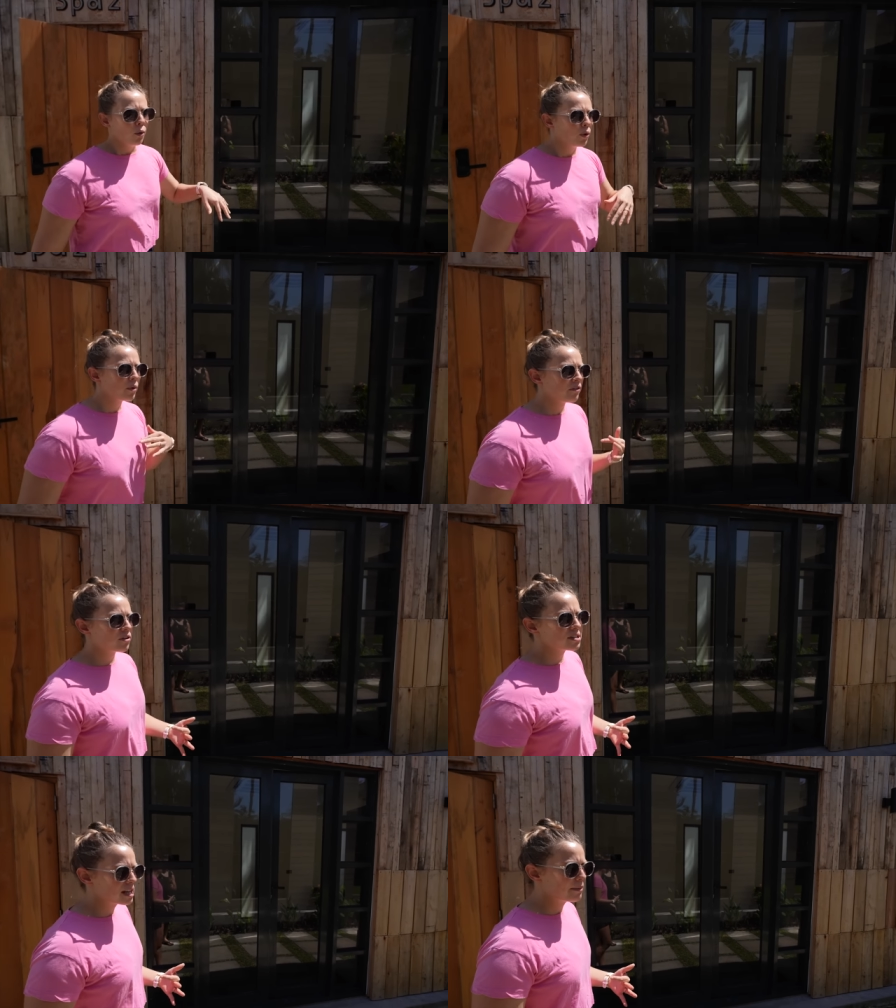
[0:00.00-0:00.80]
When we
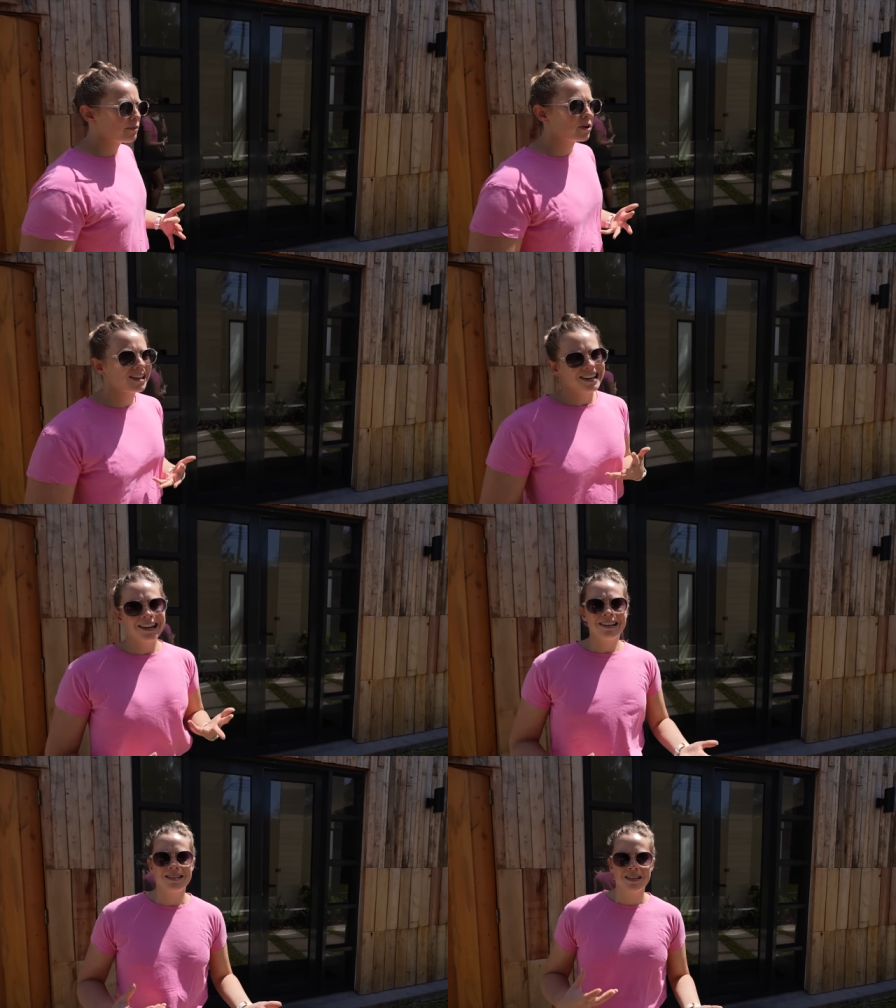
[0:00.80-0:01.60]
first came in, we are like,
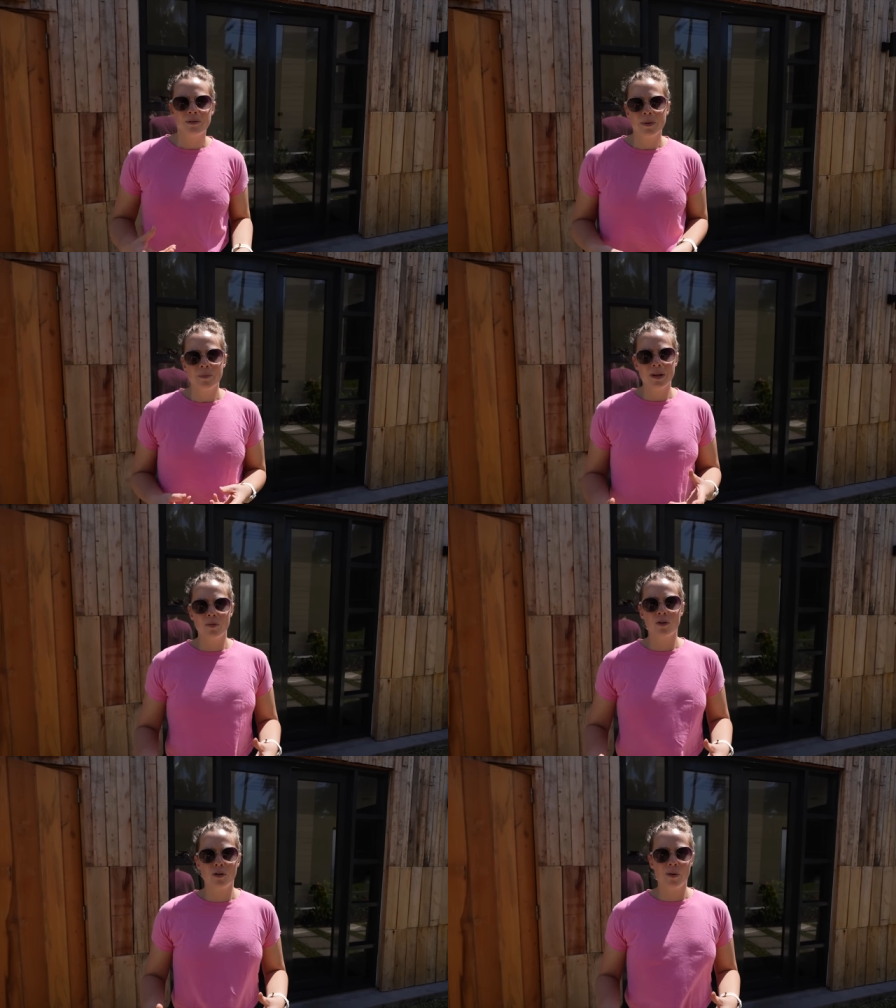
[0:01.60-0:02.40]
ah, it's a little bit
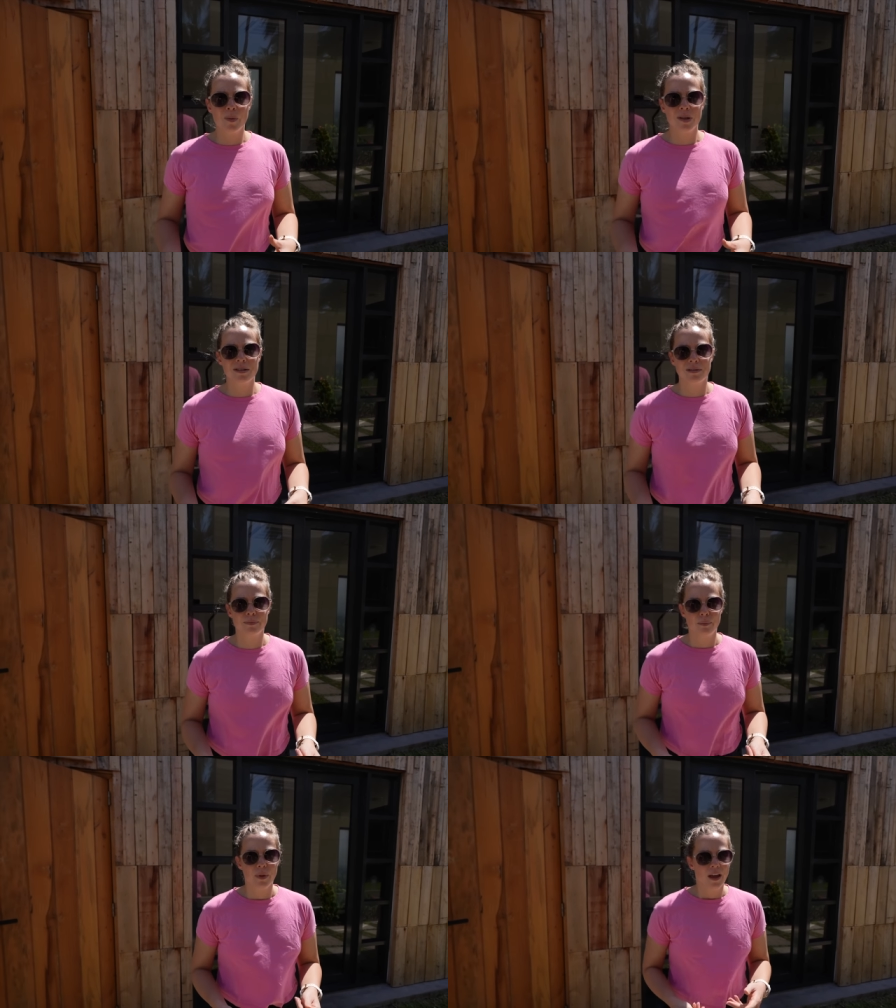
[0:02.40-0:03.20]
minimal equipment.
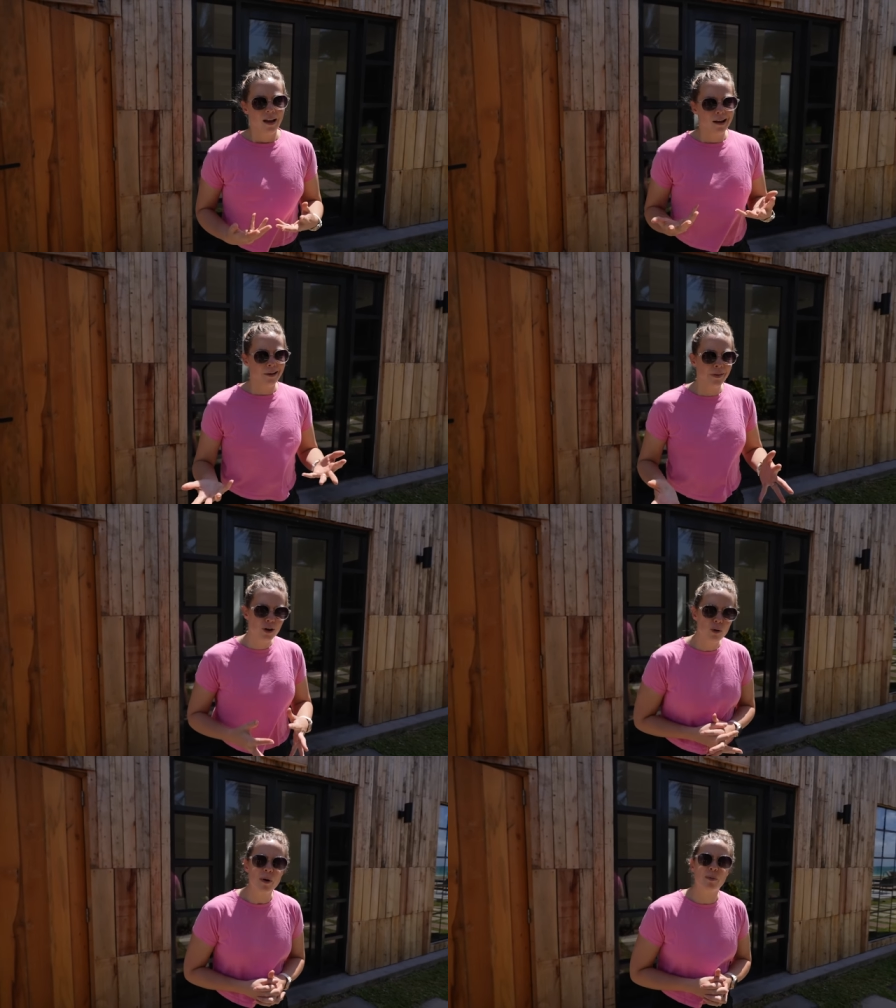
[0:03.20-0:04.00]
And
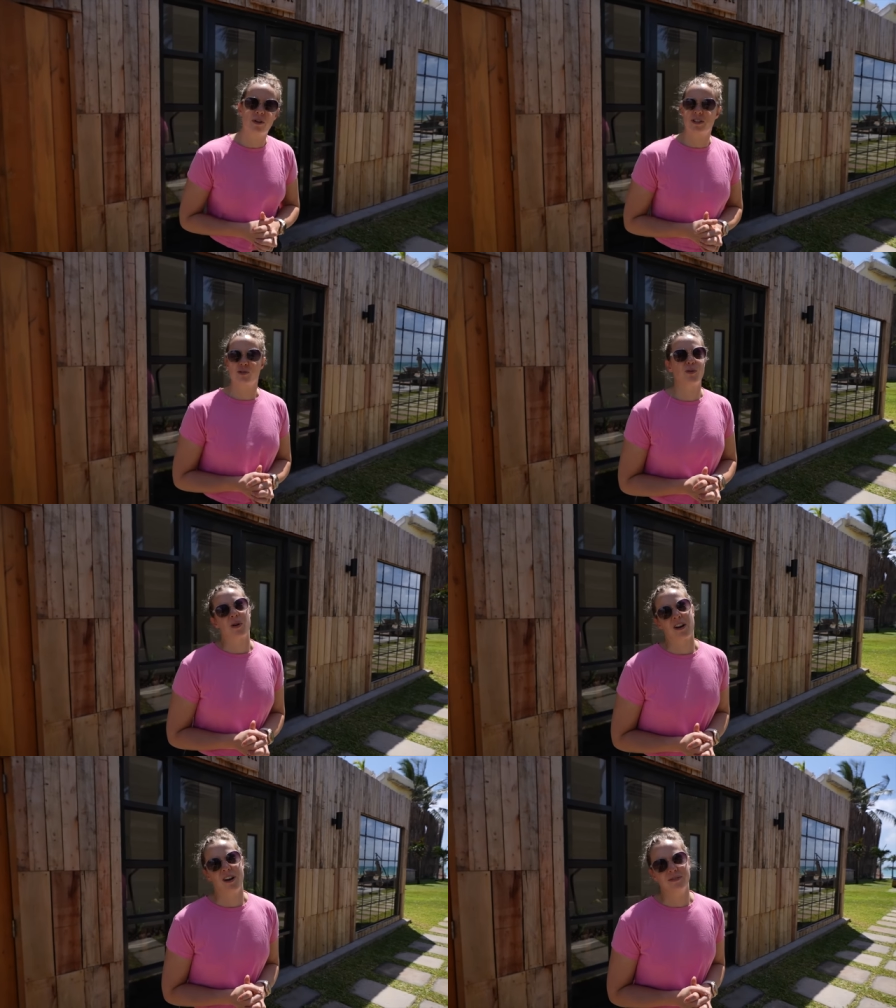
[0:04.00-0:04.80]
then Omar put us through a
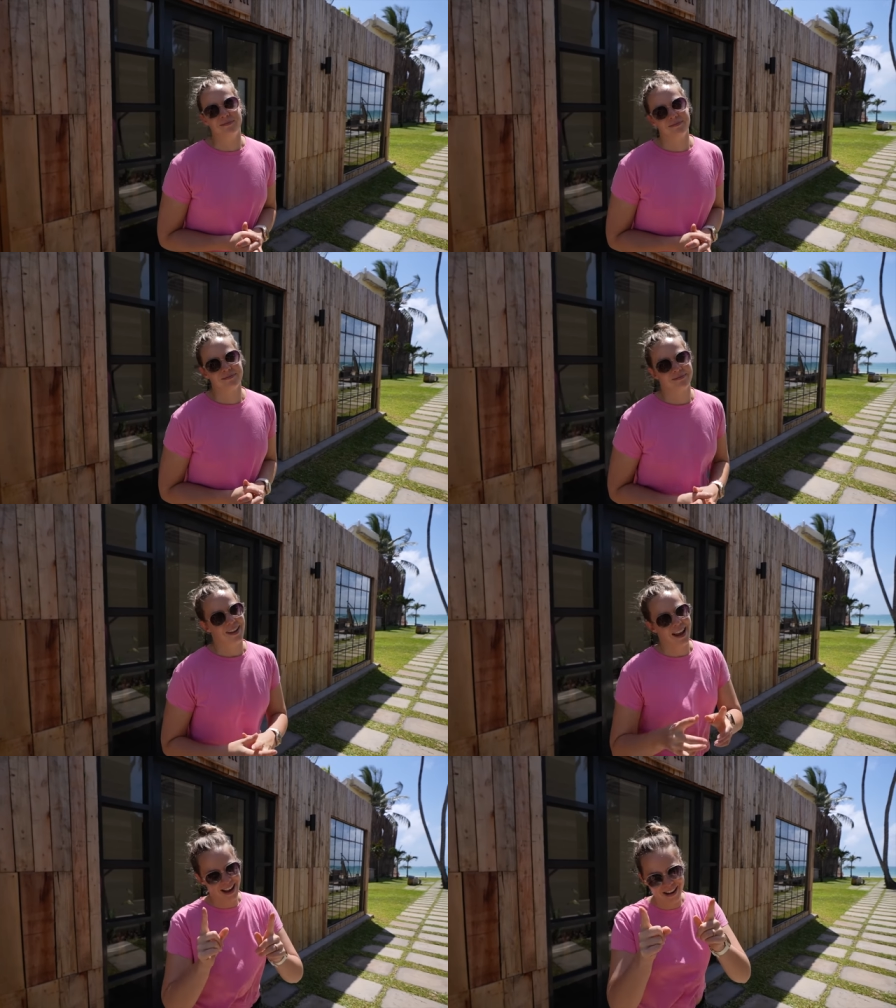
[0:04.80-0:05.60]
workout
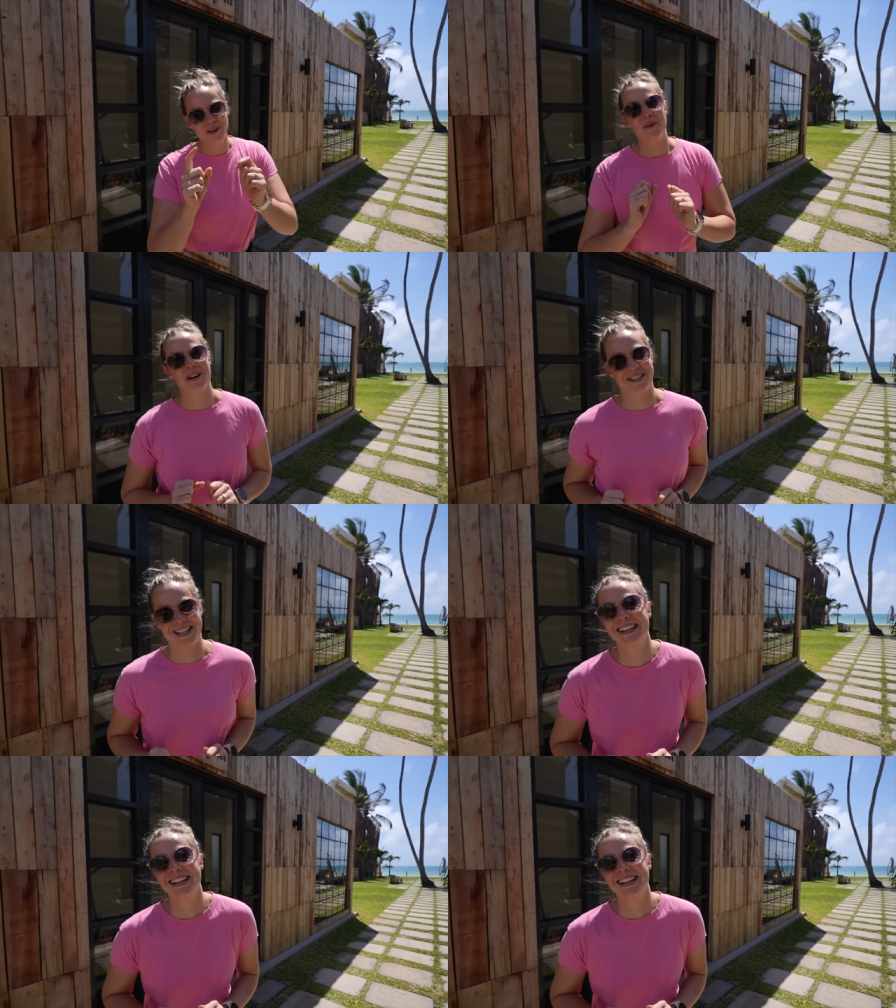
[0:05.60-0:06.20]
and it works.